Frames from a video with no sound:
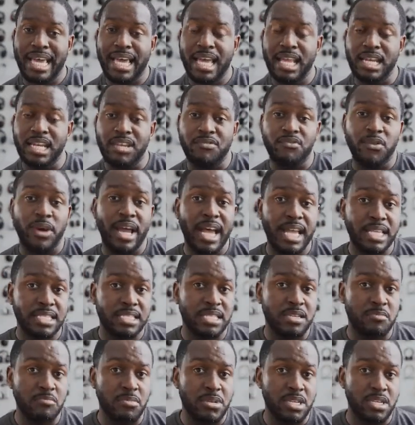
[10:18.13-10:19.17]
And if you're
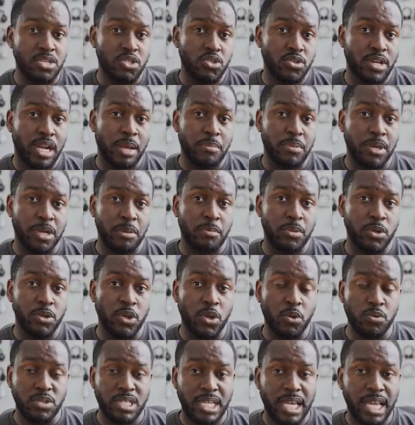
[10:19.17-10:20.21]
asking me, should I pick up a
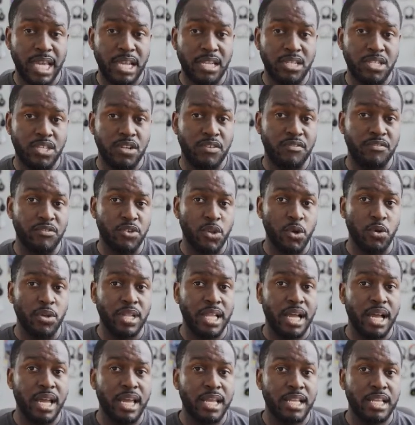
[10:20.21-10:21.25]
Note 10 instead of a
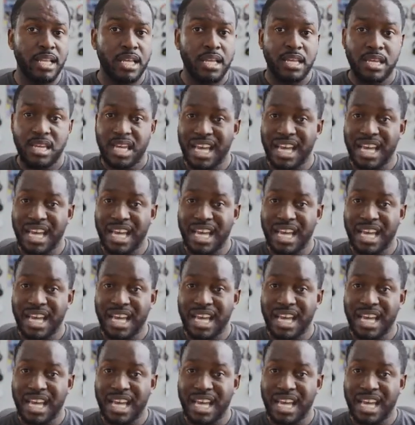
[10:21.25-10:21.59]
Note 9?